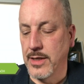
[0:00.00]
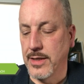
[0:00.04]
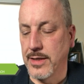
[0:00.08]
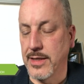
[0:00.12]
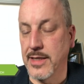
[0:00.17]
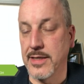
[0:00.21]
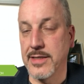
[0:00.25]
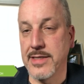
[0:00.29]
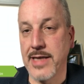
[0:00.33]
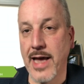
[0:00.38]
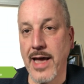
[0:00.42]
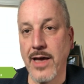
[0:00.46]

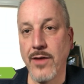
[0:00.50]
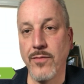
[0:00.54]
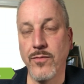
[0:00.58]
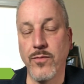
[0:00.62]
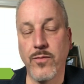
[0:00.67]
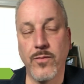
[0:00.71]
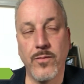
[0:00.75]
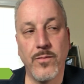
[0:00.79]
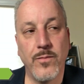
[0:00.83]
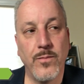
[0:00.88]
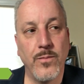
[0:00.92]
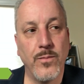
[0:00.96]
the day of
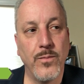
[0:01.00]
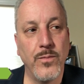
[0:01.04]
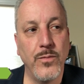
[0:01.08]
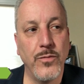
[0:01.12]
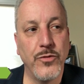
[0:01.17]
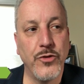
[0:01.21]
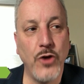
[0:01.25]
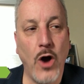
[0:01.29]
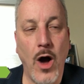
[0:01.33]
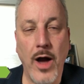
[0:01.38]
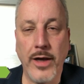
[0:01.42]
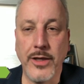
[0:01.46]

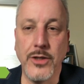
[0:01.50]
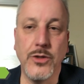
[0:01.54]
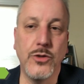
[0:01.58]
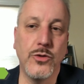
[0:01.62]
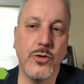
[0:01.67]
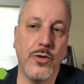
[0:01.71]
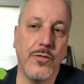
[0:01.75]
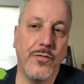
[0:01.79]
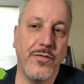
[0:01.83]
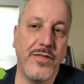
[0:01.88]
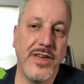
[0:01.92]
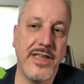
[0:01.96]
talking
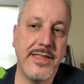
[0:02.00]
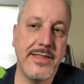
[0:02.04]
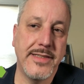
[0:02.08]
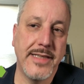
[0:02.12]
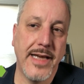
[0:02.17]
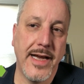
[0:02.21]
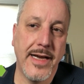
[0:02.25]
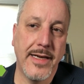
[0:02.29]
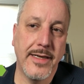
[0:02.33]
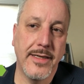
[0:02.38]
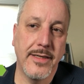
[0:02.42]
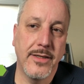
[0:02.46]
to a
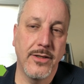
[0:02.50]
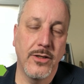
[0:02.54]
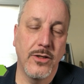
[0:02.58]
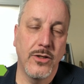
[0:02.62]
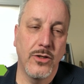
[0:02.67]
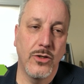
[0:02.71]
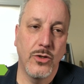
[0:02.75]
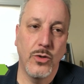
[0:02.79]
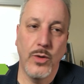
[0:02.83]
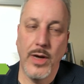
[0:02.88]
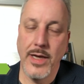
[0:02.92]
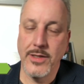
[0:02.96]
fintech
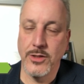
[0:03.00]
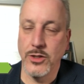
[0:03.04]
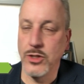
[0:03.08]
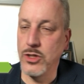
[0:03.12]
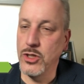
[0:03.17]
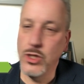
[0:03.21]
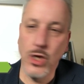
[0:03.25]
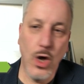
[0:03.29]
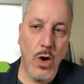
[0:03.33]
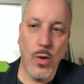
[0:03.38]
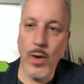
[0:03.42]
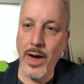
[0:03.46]
who has
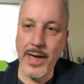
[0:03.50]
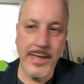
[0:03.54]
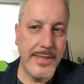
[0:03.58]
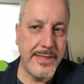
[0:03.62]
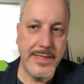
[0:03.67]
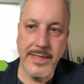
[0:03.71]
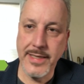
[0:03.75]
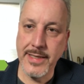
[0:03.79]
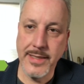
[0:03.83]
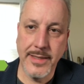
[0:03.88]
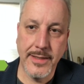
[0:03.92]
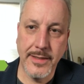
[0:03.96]
no
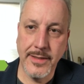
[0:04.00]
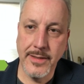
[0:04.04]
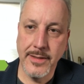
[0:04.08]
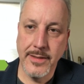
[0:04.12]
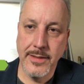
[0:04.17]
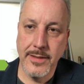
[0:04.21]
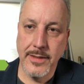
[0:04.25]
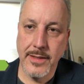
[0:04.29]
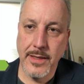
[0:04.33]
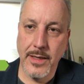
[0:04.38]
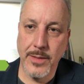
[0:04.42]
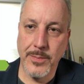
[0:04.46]
idea
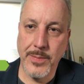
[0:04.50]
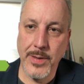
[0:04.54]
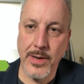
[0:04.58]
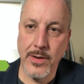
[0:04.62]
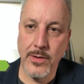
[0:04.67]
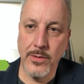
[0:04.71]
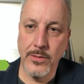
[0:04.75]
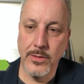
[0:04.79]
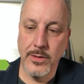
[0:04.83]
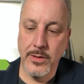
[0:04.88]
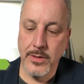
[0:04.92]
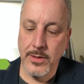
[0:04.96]

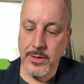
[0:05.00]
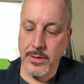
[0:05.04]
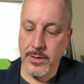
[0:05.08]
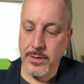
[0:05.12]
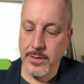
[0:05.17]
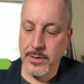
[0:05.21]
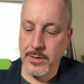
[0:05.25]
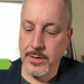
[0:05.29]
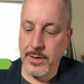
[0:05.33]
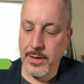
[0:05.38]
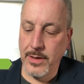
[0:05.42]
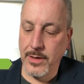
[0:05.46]
about
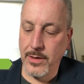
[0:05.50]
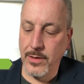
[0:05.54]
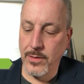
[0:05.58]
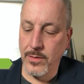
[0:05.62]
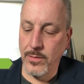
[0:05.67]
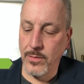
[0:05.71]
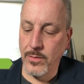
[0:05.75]
uh,